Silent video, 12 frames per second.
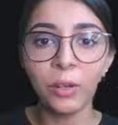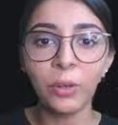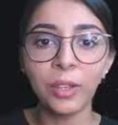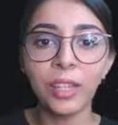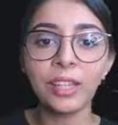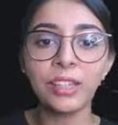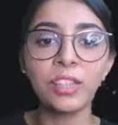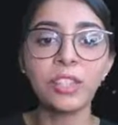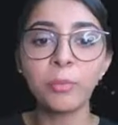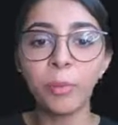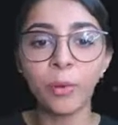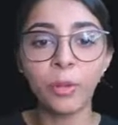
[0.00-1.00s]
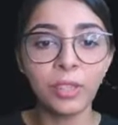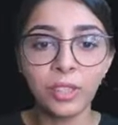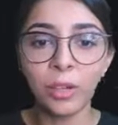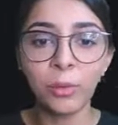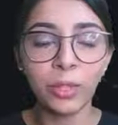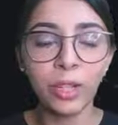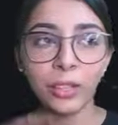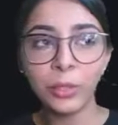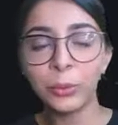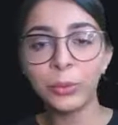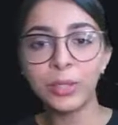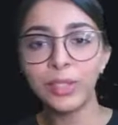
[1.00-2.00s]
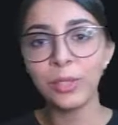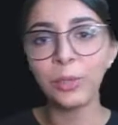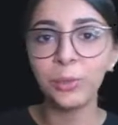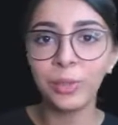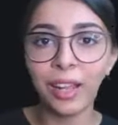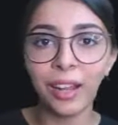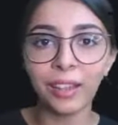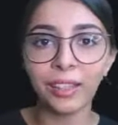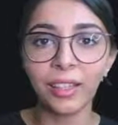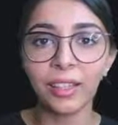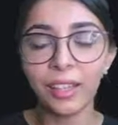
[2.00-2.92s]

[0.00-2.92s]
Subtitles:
okay, just pause around that, do this, do that,